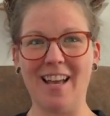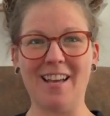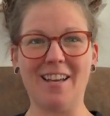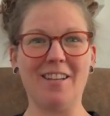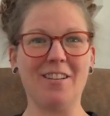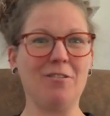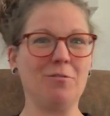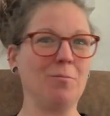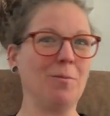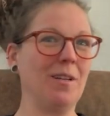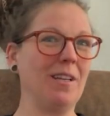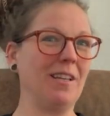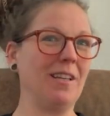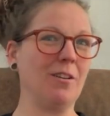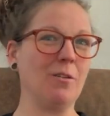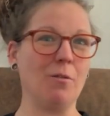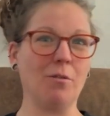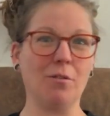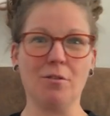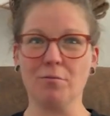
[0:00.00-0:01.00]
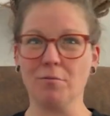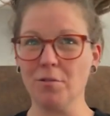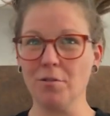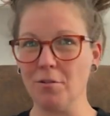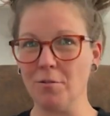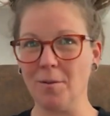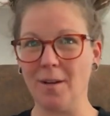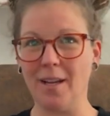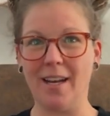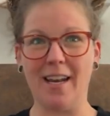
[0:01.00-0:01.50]
as we go
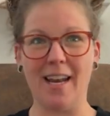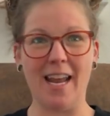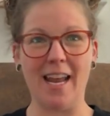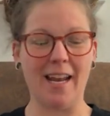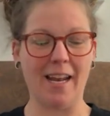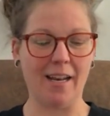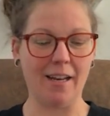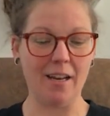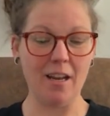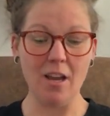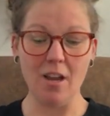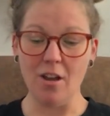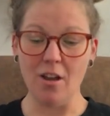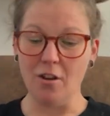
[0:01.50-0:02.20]
through and